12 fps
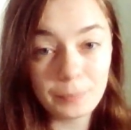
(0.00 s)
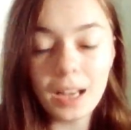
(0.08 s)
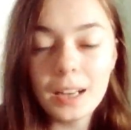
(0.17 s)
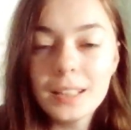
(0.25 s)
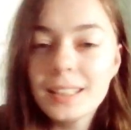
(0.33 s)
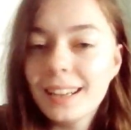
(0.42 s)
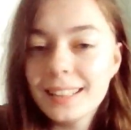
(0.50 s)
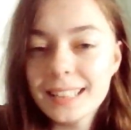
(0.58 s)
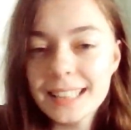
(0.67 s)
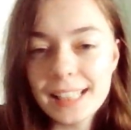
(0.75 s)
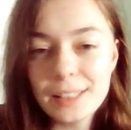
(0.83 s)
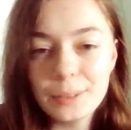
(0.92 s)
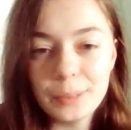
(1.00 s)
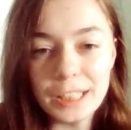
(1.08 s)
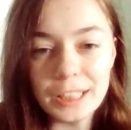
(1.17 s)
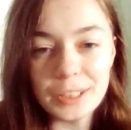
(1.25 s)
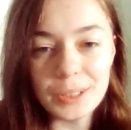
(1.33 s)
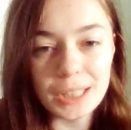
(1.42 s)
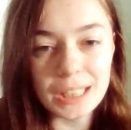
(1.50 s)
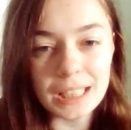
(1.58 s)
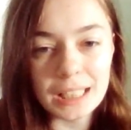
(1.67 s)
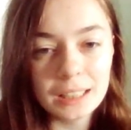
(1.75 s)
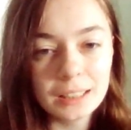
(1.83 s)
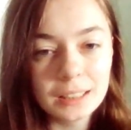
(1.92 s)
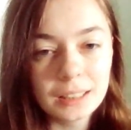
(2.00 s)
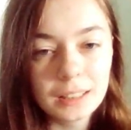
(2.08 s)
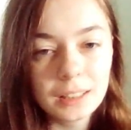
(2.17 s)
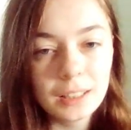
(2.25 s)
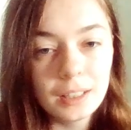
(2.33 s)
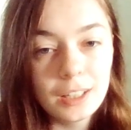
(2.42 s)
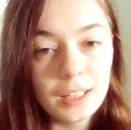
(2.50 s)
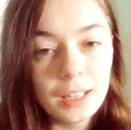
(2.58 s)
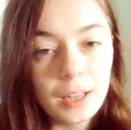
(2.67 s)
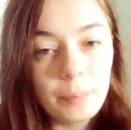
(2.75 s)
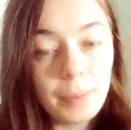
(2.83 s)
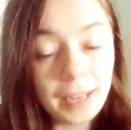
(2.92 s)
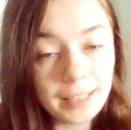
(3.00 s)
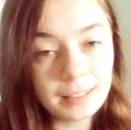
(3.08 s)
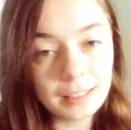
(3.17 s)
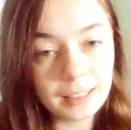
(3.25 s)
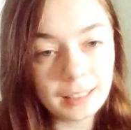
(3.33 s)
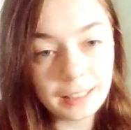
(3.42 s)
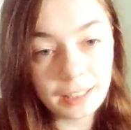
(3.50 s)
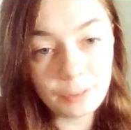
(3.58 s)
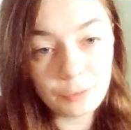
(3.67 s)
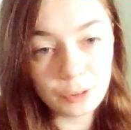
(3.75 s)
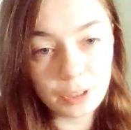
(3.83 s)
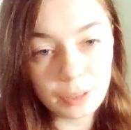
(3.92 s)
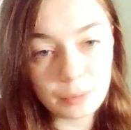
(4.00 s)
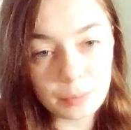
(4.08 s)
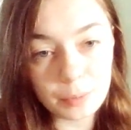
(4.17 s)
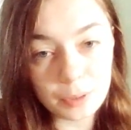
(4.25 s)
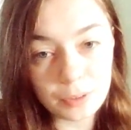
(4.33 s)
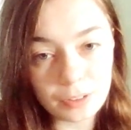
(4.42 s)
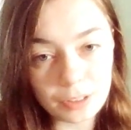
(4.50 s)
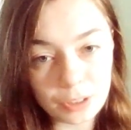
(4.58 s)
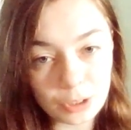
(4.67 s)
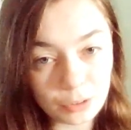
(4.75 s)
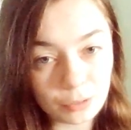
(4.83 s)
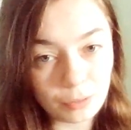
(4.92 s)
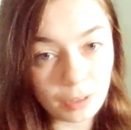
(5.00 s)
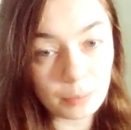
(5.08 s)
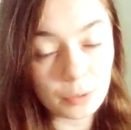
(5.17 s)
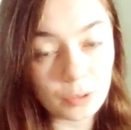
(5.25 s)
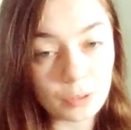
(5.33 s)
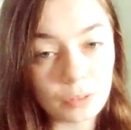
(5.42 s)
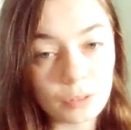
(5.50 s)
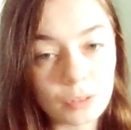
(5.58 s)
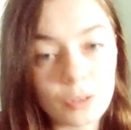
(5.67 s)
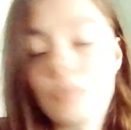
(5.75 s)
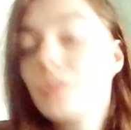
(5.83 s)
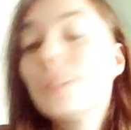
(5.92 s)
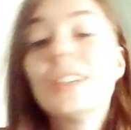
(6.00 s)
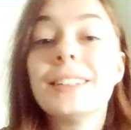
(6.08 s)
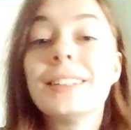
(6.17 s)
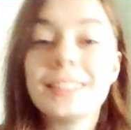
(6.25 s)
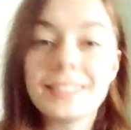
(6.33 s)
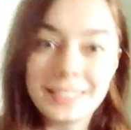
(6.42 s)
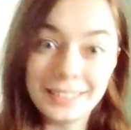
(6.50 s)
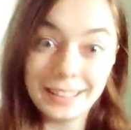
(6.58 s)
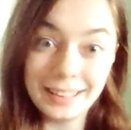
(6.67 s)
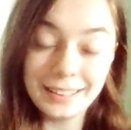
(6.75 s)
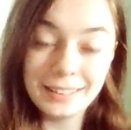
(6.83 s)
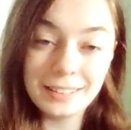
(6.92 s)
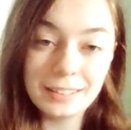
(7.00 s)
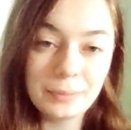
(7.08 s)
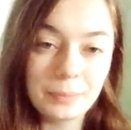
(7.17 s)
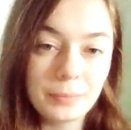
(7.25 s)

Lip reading: I can't say the word on... Basically, they thought it was because of the descriptions of certain scenes.